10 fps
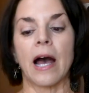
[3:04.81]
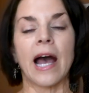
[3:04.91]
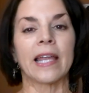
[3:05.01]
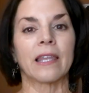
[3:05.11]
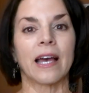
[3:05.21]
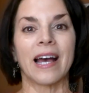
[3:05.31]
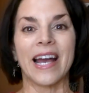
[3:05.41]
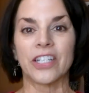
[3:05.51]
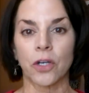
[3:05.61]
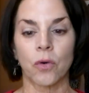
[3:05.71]
I'm
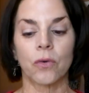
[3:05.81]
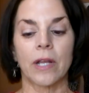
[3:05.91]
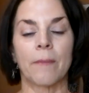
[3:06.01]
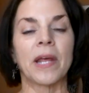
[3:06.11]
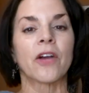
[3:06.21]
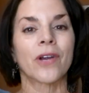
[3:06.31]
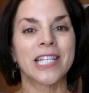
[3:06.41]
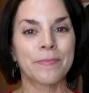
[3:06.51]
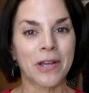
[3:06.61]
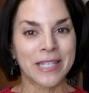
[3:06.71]
not
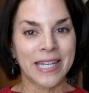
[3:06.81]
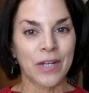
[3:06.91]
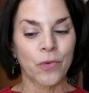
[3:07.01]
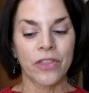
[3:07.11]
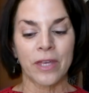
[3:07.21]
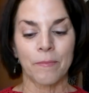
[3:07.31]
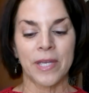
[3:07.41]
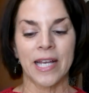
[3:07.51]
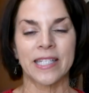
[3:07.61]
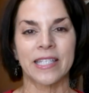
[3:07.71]
crazy about knitting with it
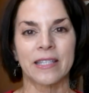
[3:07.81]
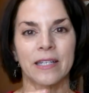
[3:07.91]
because